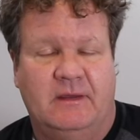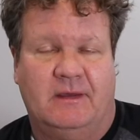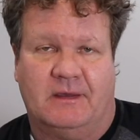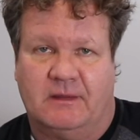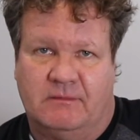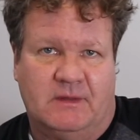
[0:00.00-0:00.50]

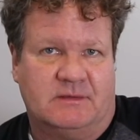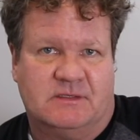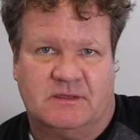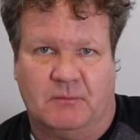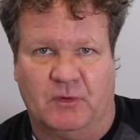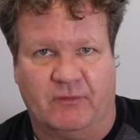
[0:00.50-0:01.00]
That's
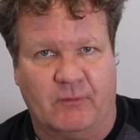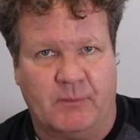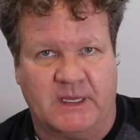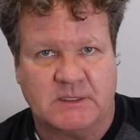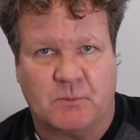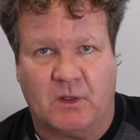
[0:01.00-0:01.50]
similar for
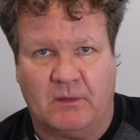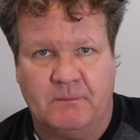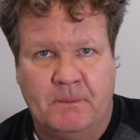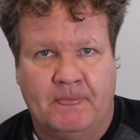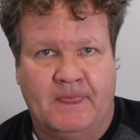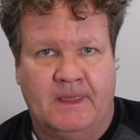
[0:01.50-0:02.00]
baseball.
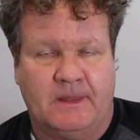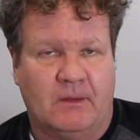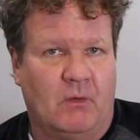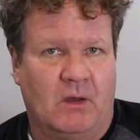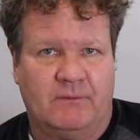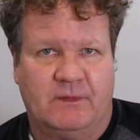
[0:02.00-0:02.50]

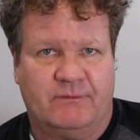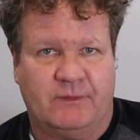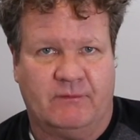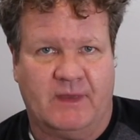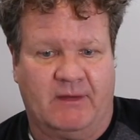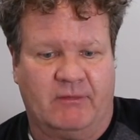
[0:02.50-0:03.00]
If you
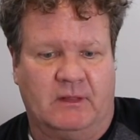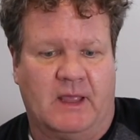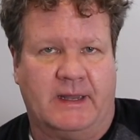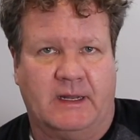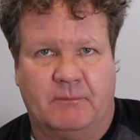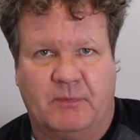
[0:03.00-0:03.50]
have a
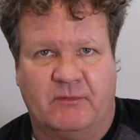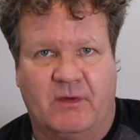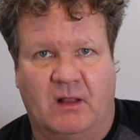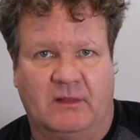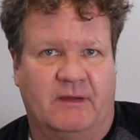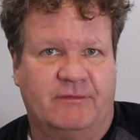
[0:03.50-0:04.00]
lineup of
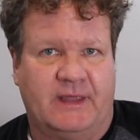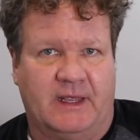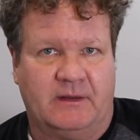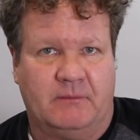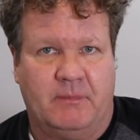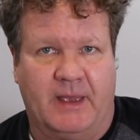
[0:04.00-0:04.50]
all
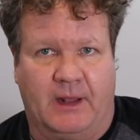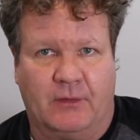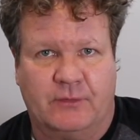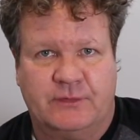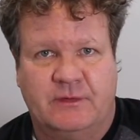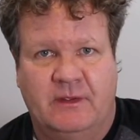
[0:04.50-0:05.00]
left-handed
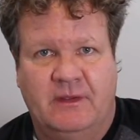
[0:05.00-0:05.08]
batters,